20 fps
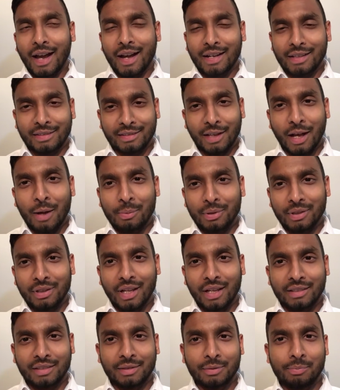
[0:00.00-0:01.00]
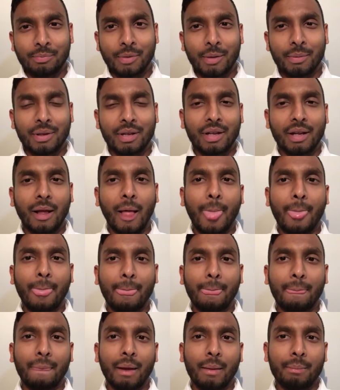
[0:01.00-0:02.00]
example that's maybe a
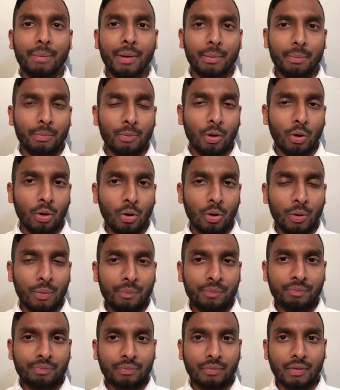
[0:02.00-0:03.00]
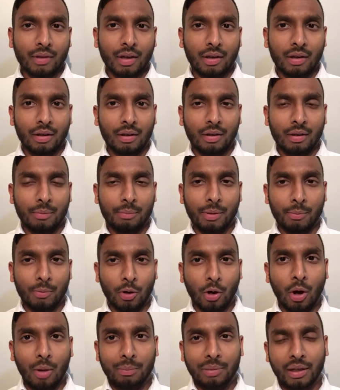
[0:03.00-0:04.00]
bit more
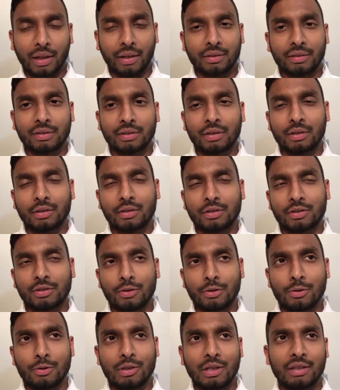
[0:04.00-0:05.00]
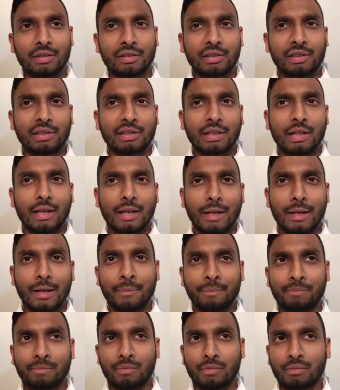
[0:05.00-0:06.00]
complex. So let's
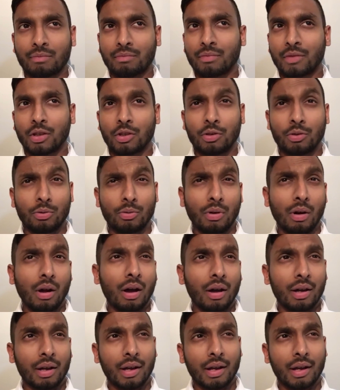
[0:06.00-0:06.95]
say you are